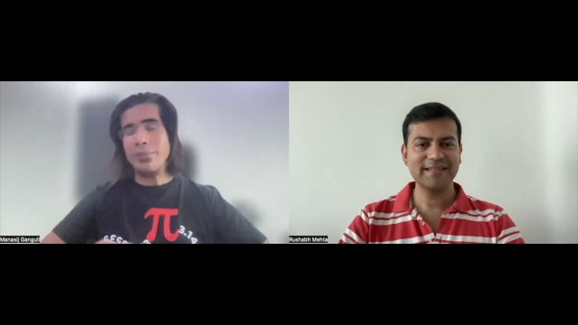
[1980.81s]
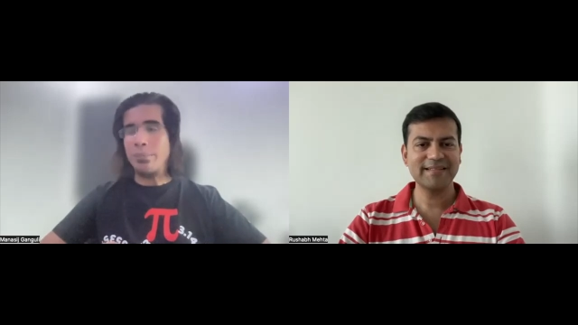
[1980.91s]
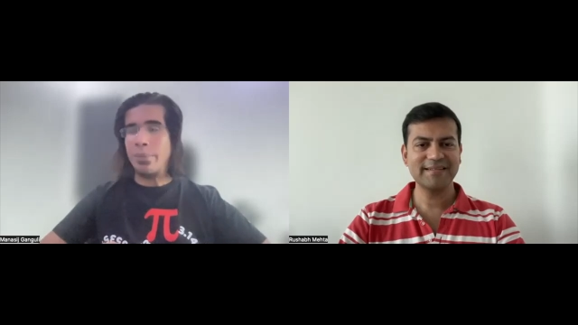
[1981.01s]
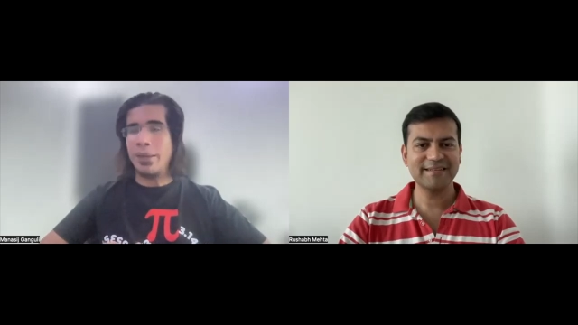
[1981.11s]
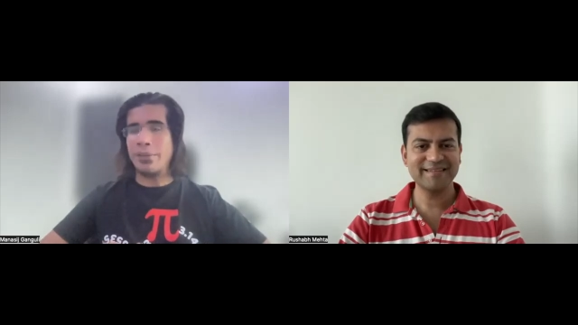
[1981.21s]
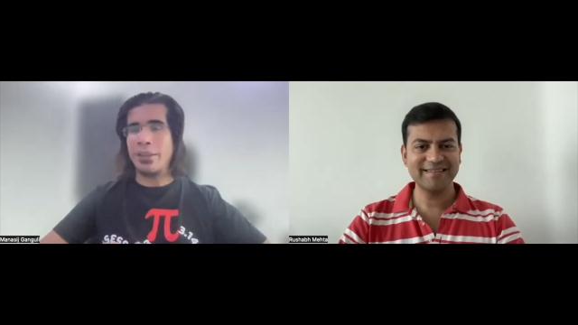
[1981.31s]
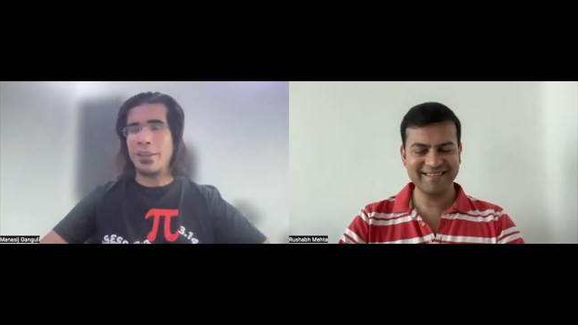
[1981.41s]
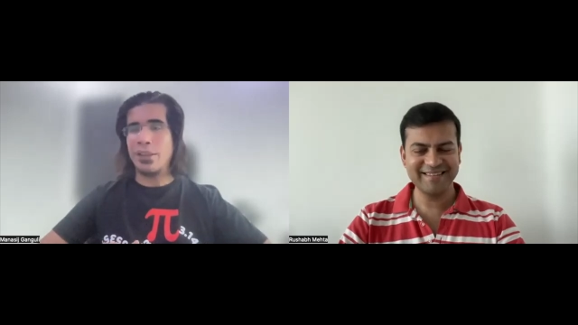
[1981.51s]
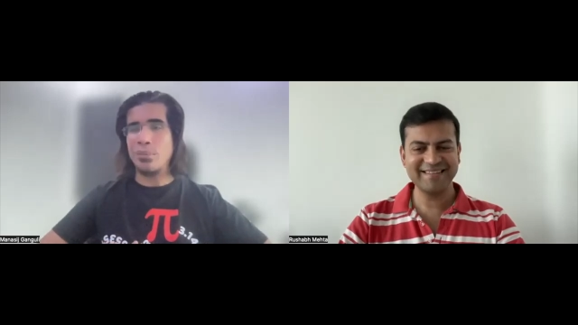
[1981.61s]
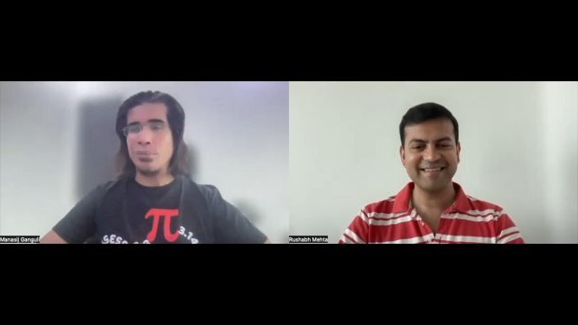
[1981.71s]
Speaker 1: but
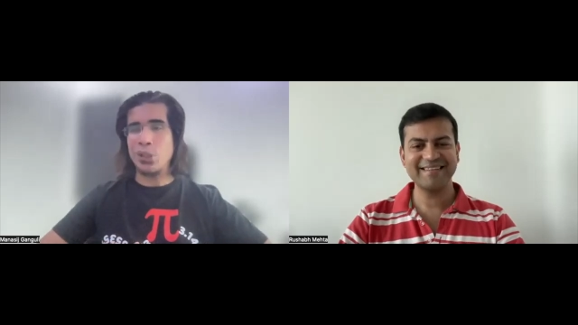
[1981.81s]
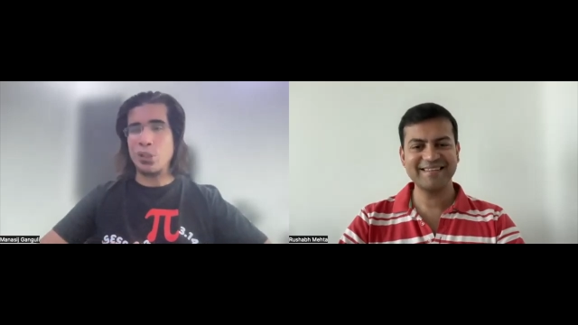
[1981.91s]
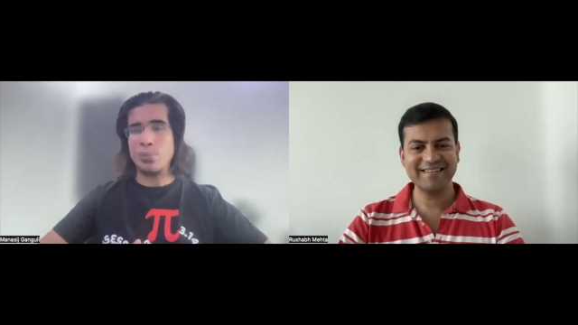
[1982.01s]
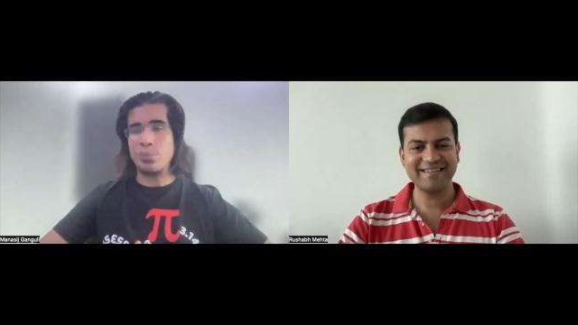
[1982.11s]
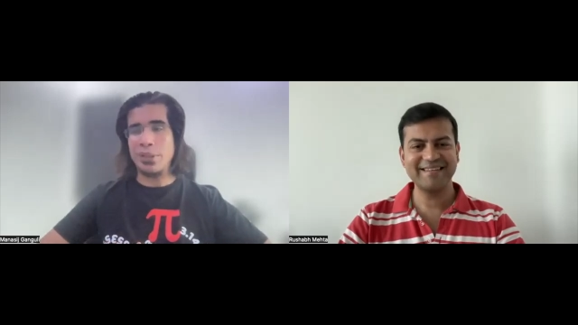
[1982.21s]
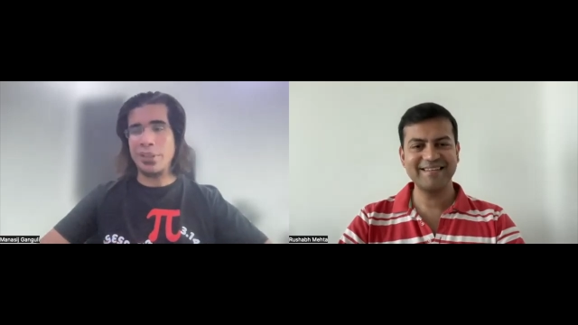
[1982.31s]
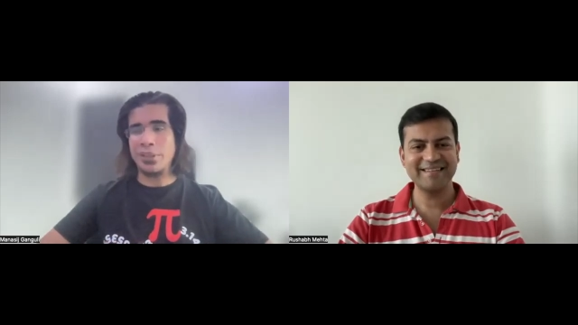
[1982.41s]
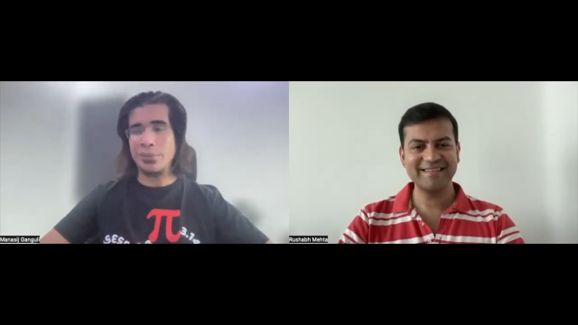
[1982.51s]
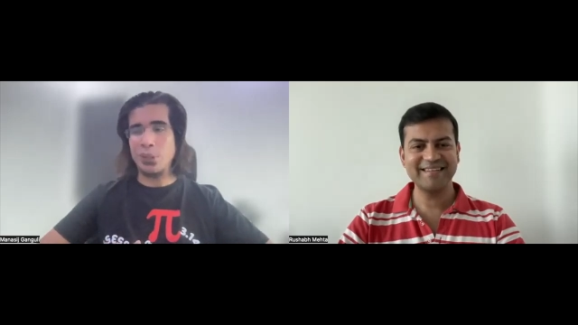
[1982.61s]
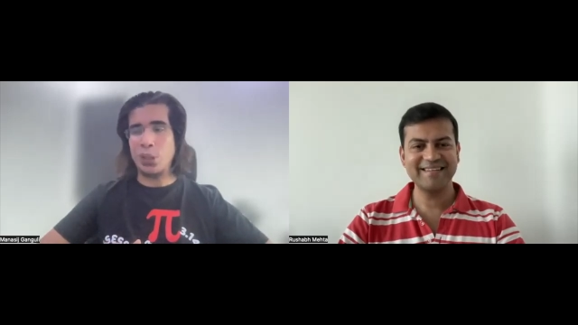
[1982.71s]
uh, you know,
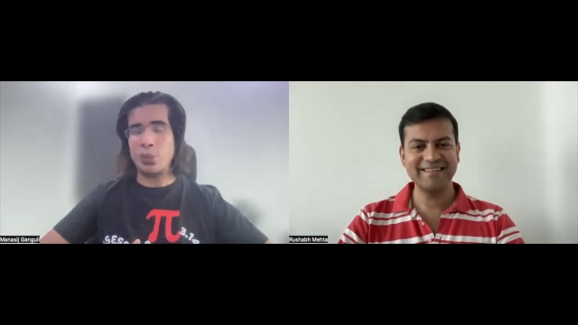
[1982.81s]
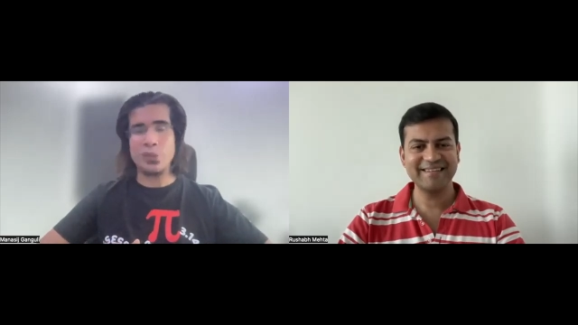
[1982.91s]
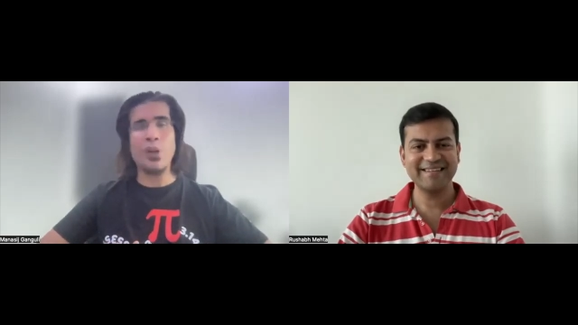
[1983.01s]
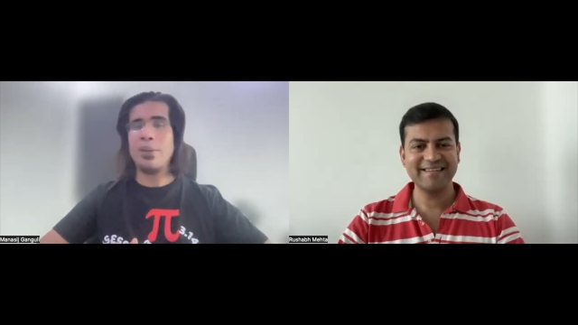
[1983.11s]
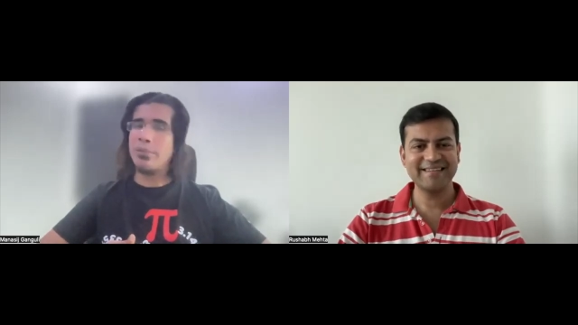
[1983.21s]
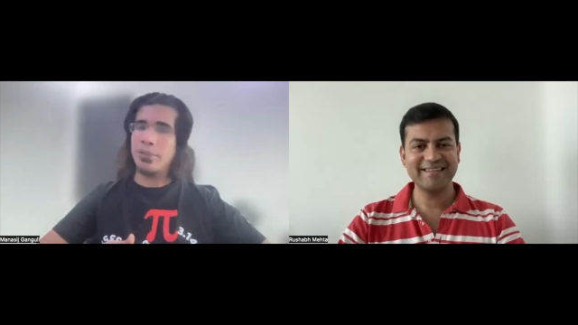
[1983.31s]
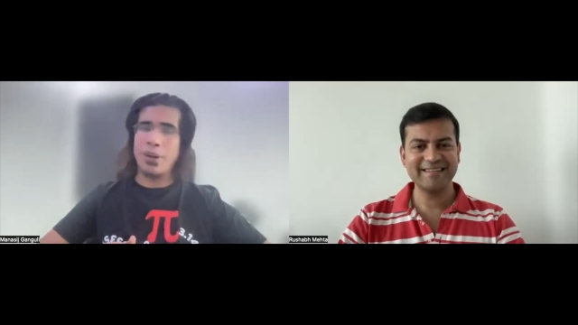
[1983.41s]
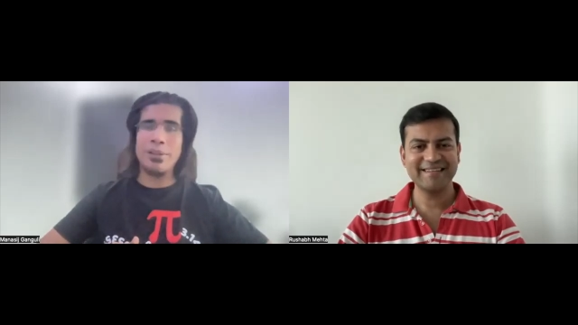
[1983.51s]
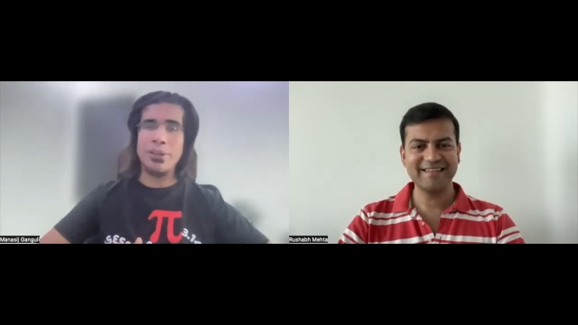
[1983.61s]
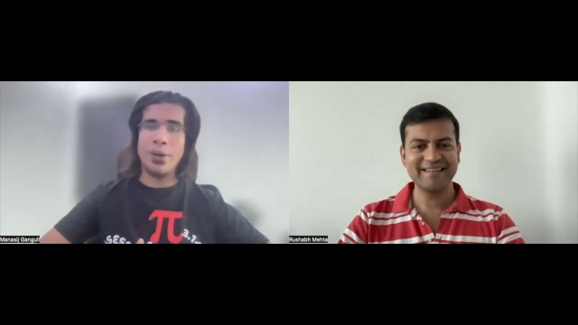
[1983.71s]
um, it was not
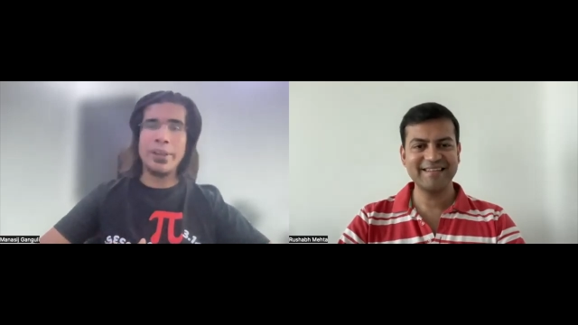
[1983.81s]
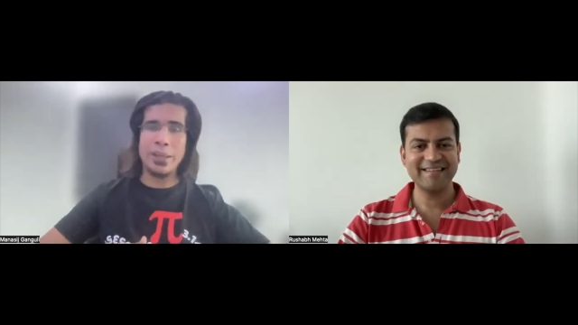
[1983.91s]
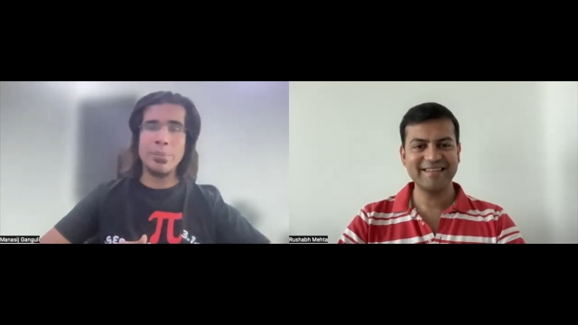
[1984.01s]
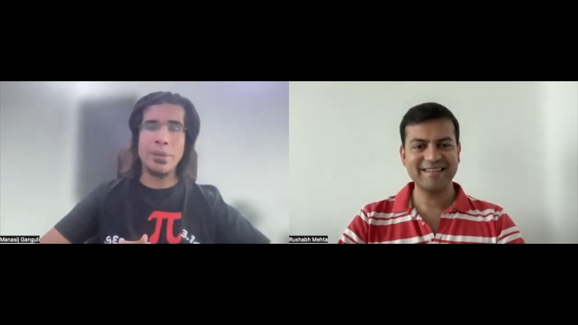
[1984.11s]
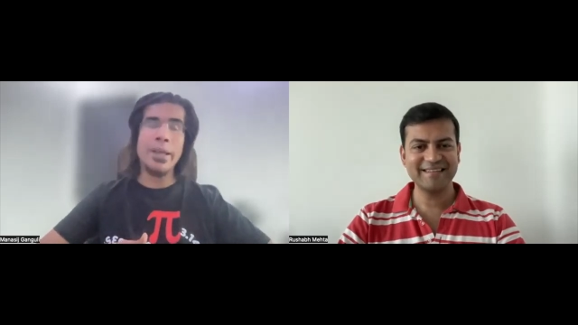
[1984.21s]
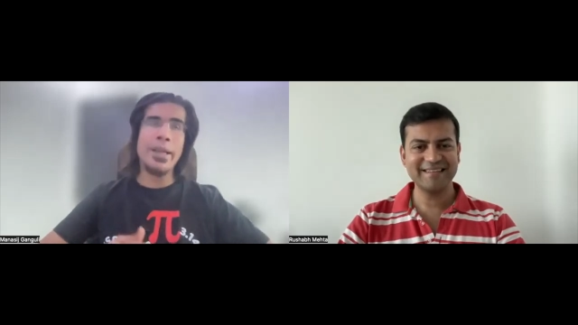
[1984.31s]
not not terrible.